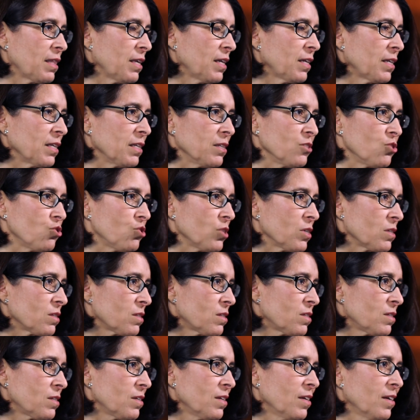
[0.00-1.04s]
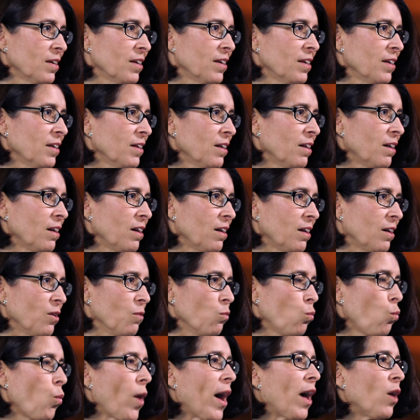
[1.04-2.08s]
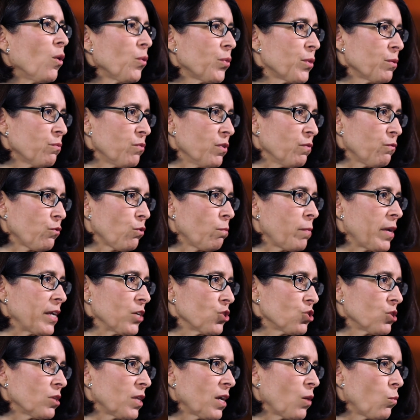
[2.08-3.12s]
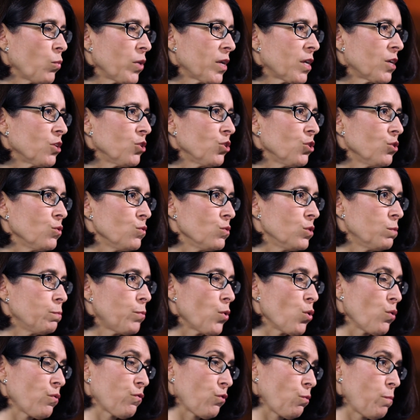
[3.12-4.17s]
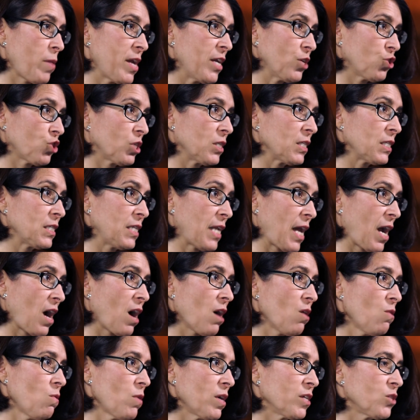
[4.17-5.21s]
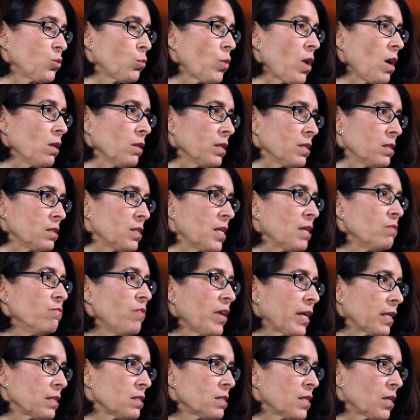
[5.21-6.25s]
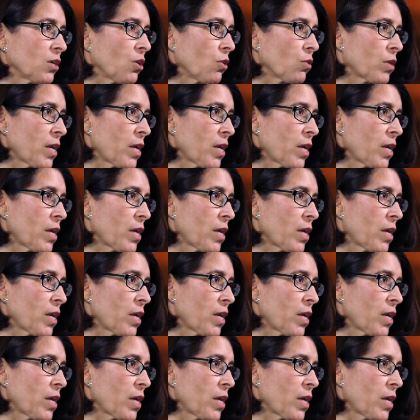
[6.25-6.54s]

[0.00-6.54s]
I think it is just a wealth of information that we can use both for patients now as well as advancing our